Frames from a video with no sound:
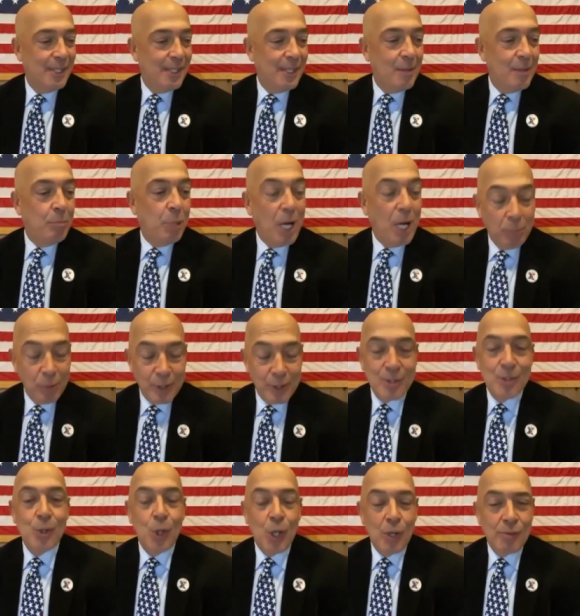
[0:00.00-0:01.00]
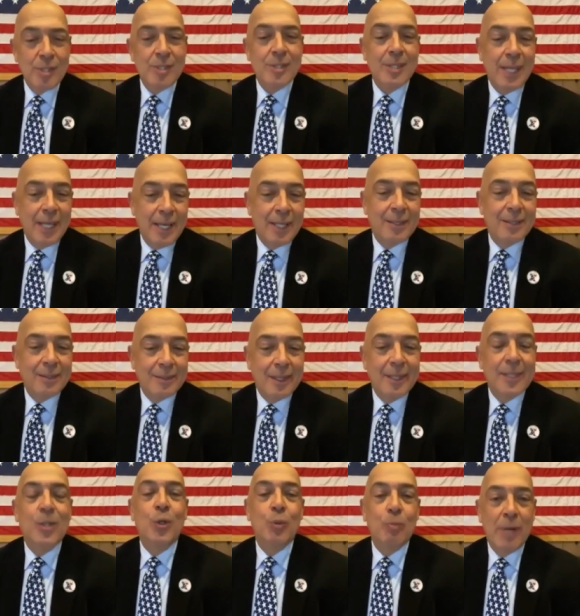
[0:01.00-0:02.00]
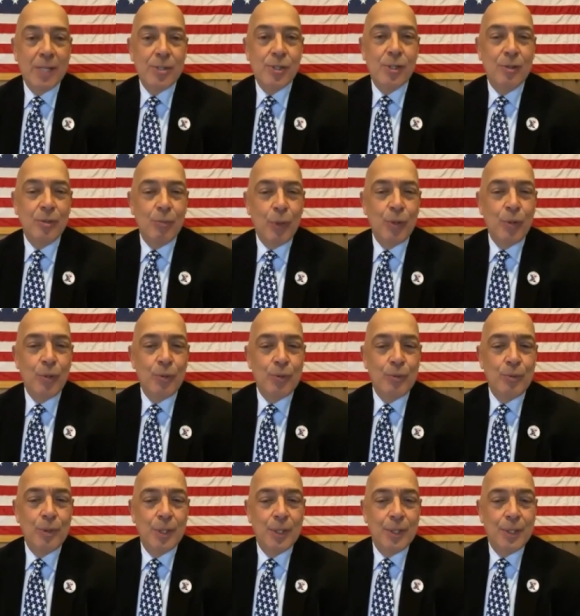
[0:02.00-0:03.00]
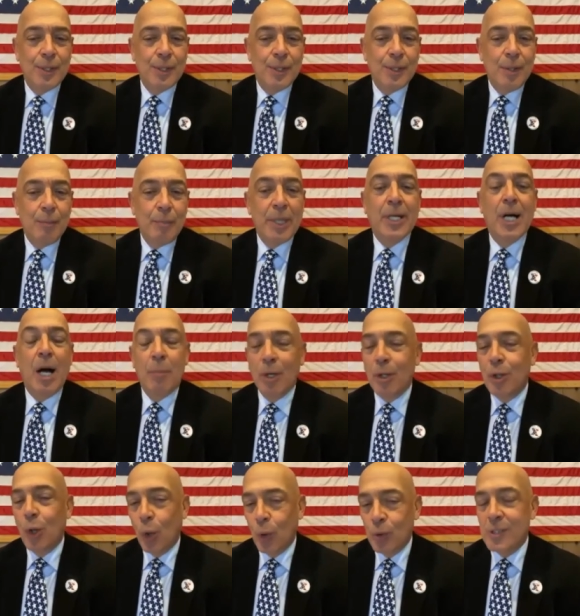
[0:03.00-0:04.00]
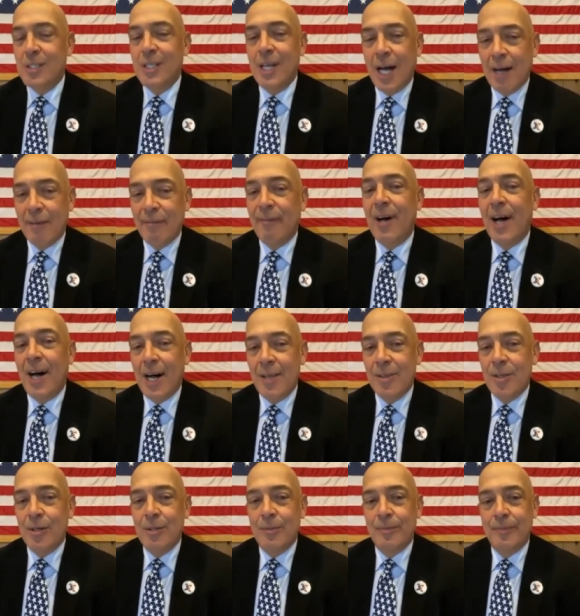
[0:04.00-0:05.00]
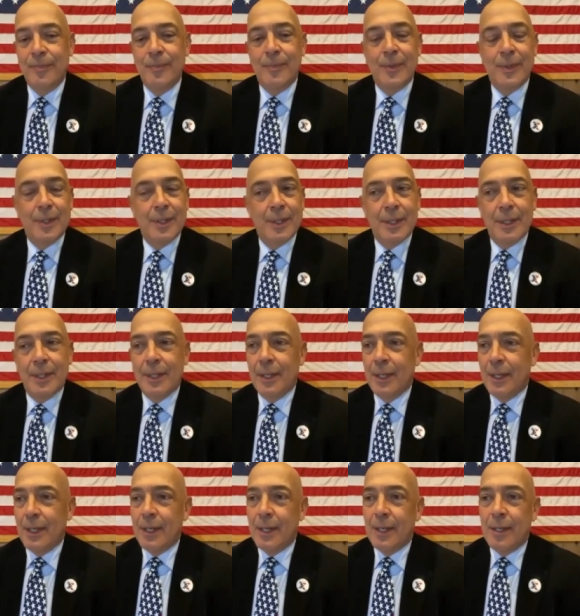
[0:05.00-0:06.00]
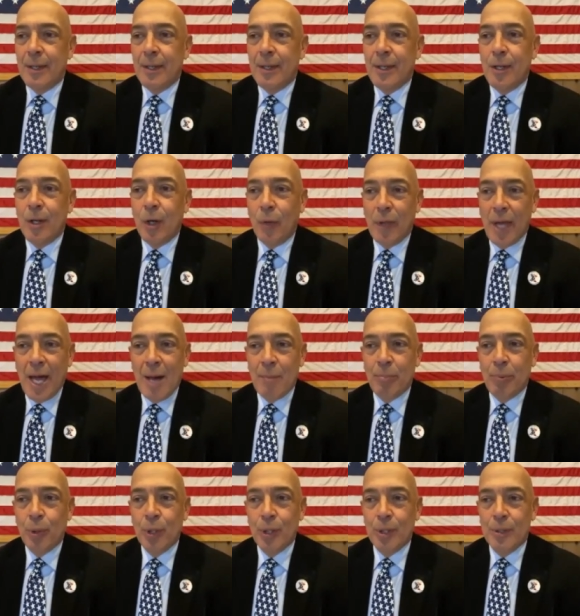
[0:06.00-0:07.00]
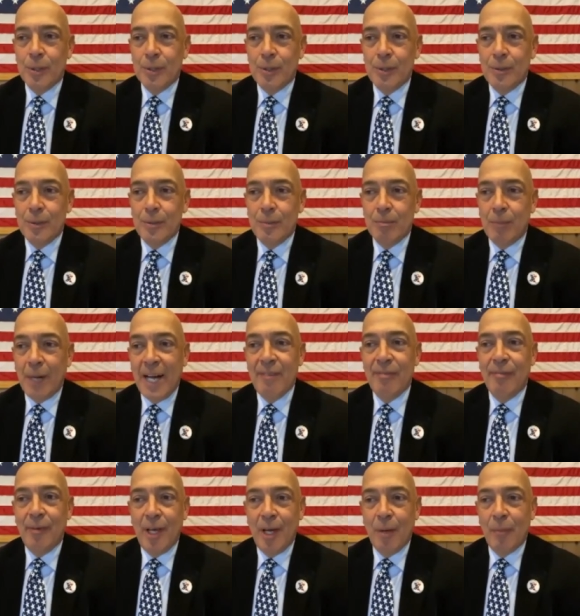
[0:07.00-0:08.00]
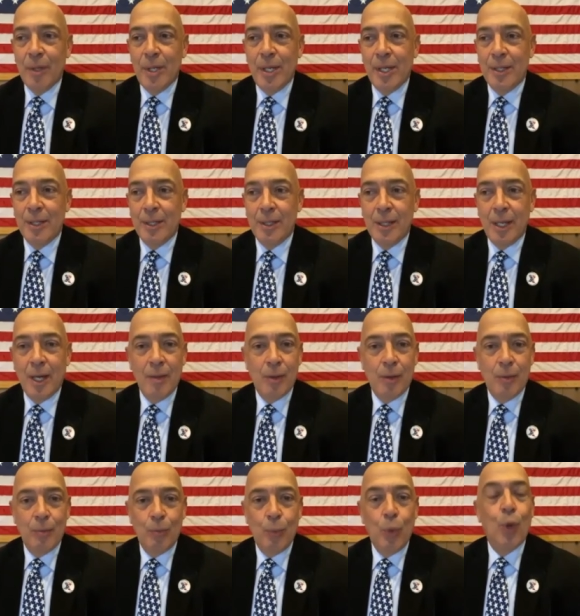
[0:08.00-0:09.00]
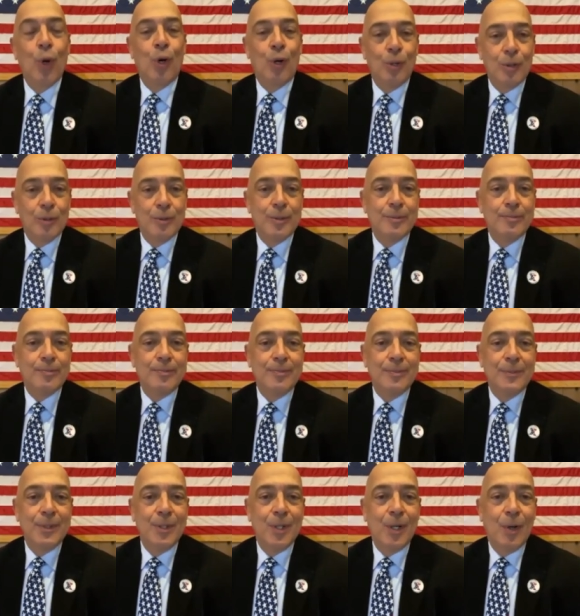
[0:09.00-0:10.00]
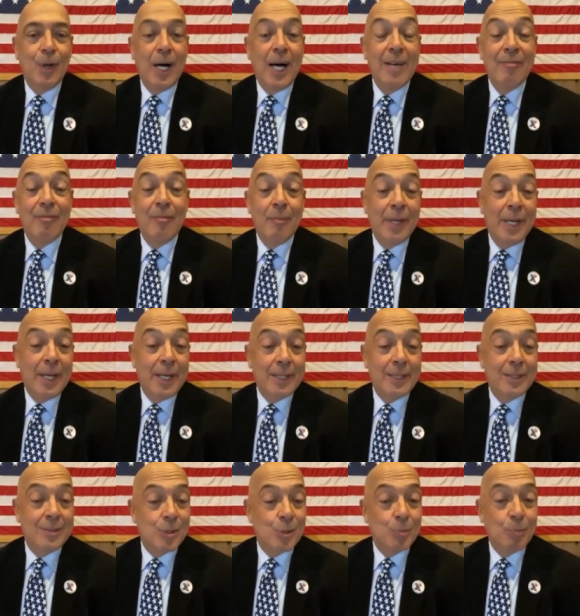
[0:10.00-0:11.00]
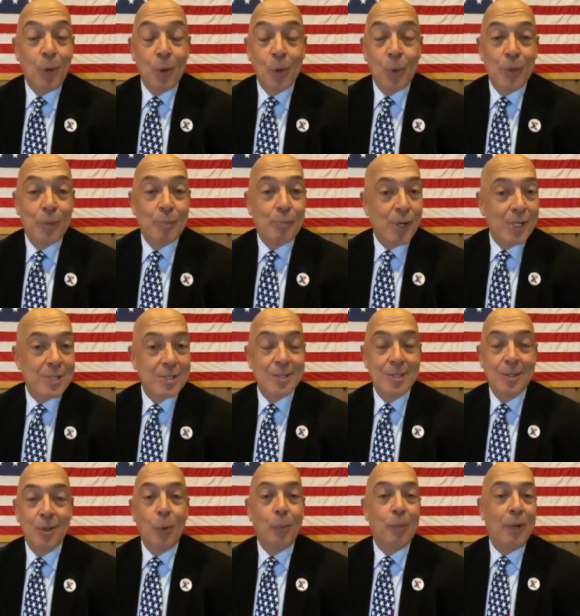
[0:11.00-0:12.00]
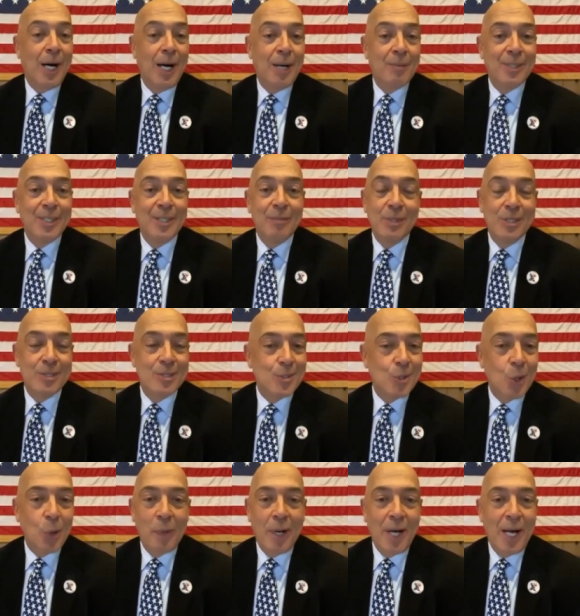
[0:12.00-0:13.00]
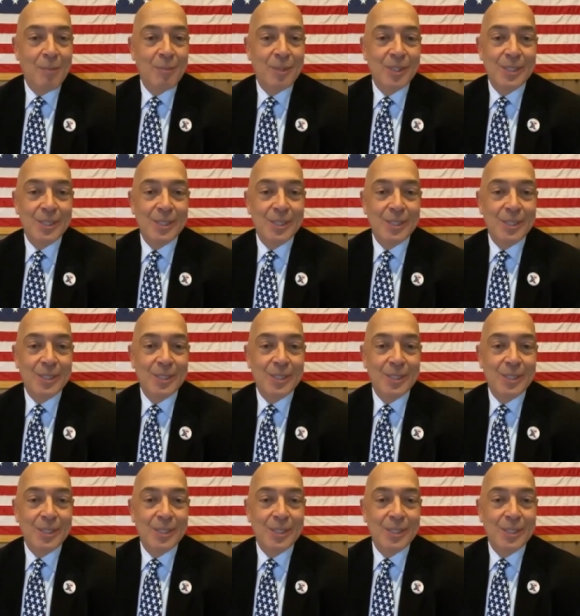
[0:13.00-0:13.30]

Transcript: public service and, like you mentioned, when you become a gold star father, hmm. you know that put my family in another world. You know, I've met and spoke with President Obama and Mrs. Obama